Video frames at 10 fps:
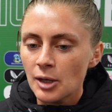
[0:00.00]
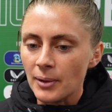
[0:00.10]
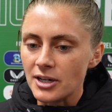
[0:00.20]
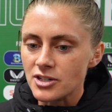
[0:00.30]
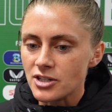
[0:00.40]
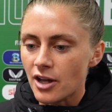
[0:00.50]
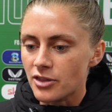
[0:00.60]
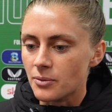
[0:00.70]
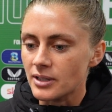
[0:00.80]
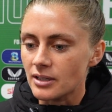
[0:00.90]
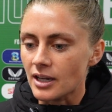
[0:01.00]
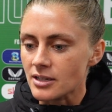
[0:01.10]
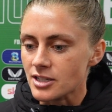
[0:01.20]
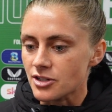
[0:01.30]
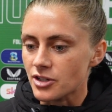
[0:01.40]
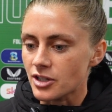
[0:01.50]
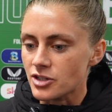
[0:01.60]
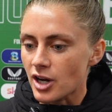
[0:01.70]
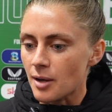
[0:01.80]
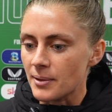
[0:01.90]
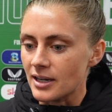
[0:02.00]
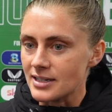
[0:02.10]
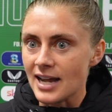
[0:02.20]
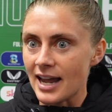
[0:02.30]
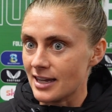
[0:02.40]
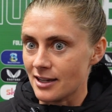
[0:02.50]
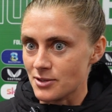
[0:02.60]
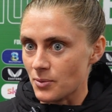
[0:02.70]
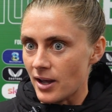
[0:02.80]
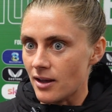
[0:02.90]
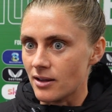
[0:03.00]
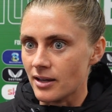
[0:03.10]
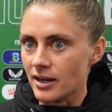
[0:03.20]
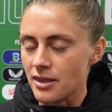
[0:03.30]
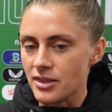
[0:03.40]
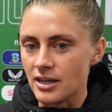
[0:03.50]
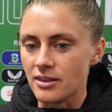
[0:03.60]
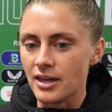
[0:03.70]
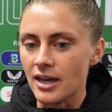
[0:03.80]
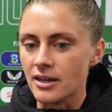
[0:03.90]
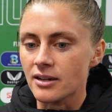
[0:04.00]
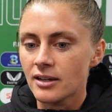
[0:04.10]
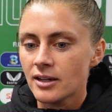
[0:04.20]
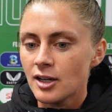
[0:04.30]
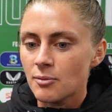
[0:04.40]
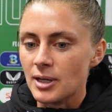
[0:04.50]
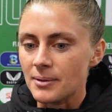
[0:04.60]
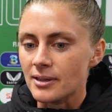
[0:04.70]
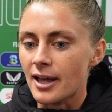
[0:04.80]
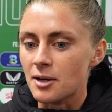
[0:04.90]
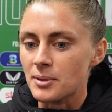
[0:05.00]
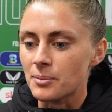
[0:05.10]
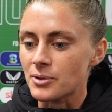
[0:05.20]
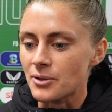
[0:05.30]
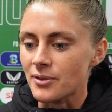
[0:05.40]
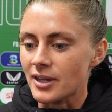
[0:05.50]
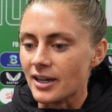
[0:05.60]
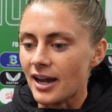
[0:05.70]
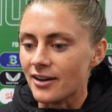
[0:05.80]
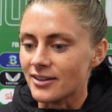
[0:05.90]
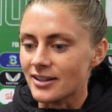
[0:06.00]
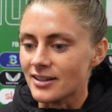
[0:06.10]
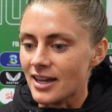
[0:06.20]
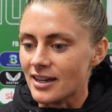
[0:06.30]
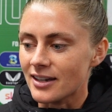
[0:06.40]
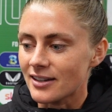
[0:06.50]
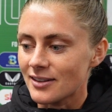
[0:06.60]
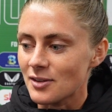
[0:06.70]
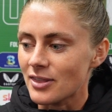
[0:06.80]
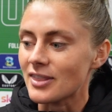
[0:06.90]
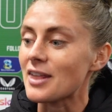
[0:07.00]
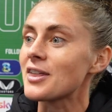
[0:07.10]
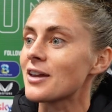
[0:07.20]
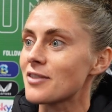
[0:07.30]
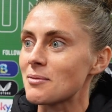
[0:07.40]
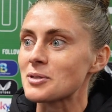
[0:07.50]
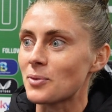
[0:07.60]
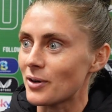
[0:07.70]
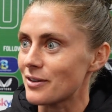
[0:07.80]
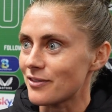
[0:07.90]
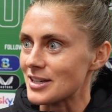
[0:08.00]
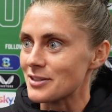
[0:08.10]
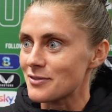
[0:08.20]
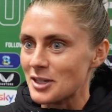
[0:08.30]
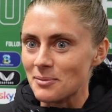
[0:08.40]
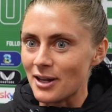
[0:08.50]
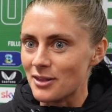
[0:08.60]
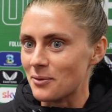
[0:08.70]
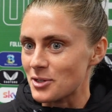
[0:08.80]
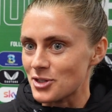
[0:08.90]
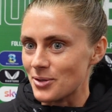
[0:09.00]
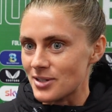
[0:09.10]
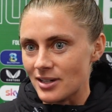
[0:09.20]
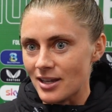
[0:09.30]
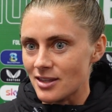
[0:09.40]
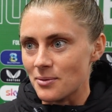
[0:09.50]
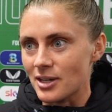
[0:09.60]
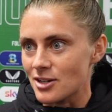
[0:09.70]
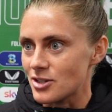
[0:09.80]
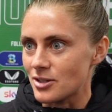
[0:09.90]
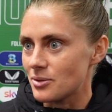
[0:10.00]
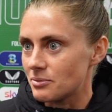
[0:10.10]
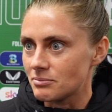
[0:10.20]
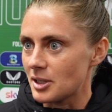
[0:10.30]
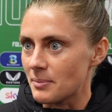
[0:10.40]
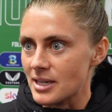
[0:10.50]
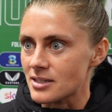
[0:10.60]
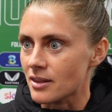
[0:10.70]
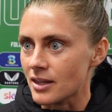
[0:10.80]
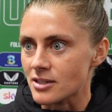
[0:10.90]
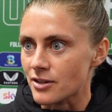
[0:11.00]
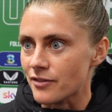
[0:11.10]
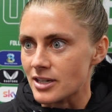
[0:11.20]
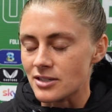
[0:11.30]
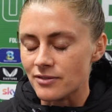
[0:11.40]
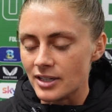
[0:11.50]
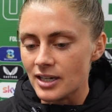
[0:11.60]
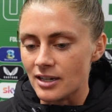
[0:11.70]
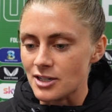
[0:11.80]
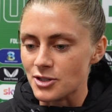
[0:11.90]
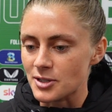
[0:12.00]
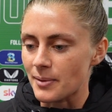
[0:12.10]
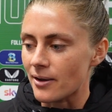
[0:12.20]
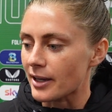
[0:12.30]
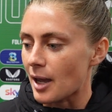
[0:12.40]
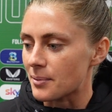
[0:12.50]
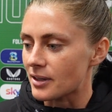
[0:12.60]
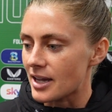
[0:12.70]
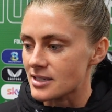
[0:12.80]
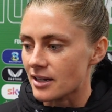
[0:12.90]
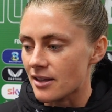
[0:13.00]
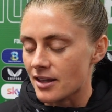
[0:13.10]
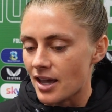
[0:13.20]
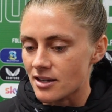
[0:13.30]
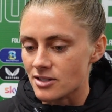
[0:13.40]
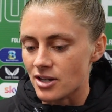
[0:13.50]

But I just thought that we did like such a good job at attacking as well. And I think that maybe a lot of people don't think Ireland like, they think of them as more a defensive team, but I think we showed tonight that we can do amazing things offensively, and it's just about capitalizing on that.